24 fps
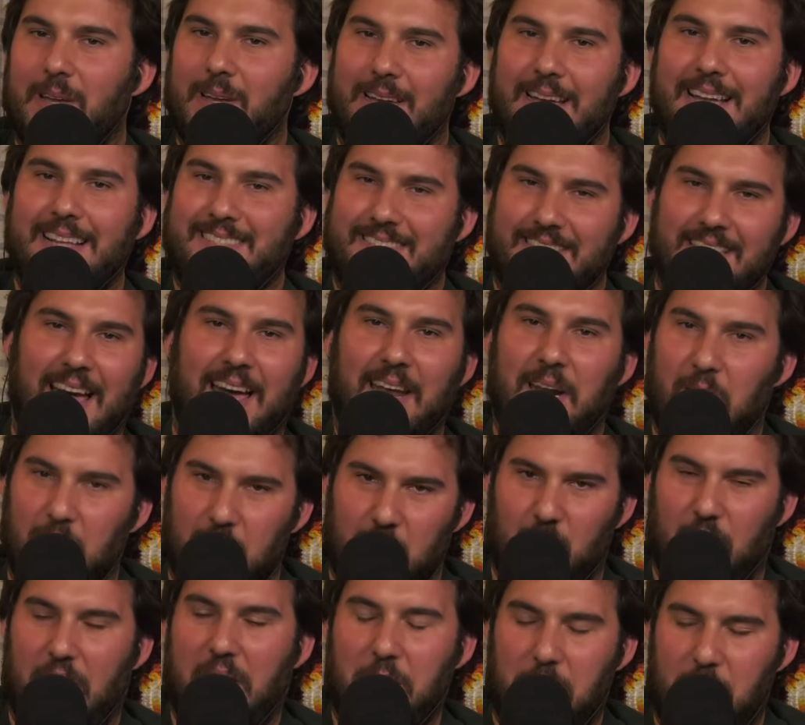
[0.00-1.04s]
it's not a
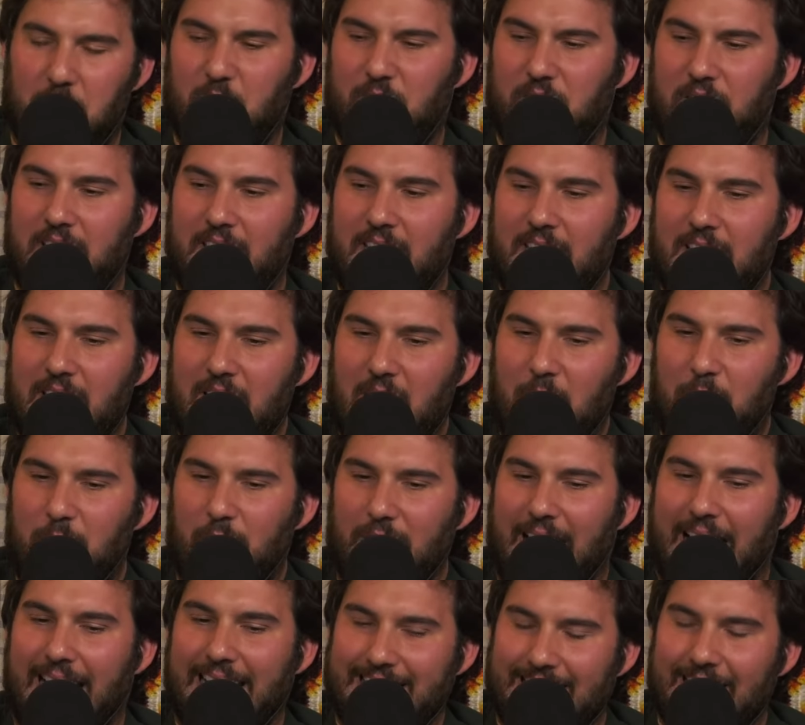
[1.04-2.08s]
great movie,
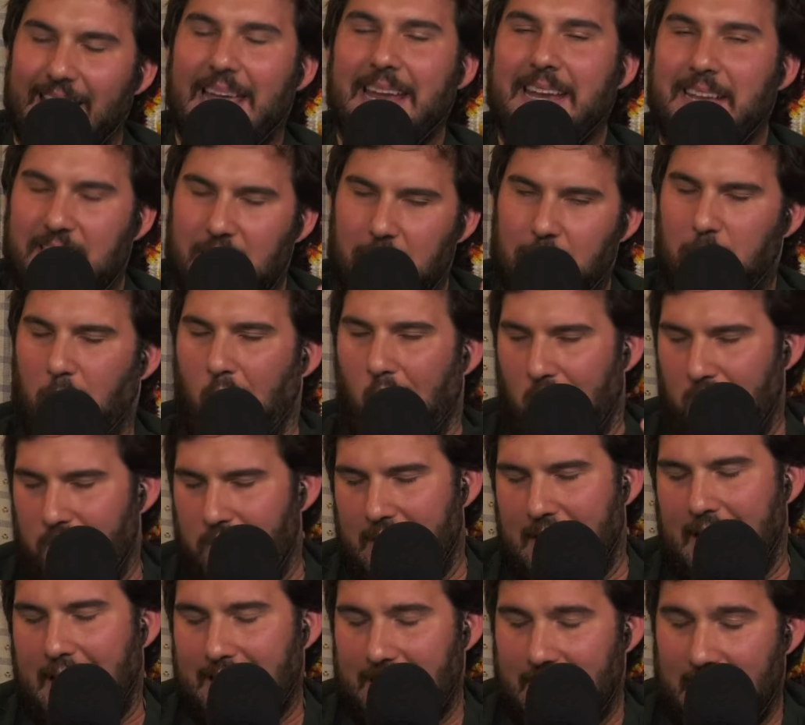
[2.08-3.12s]
but I liked it more
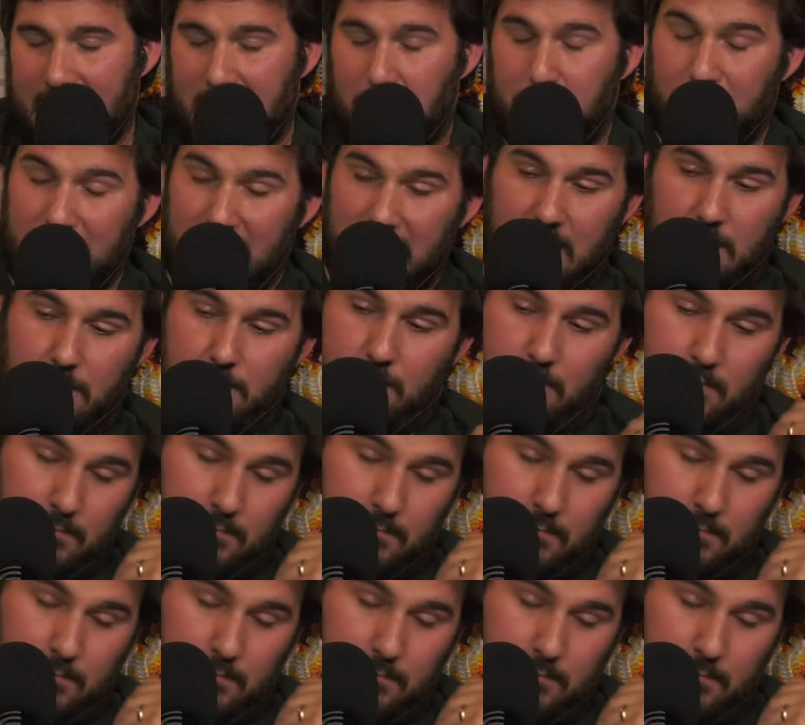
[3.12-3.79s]
than I liked Beneath.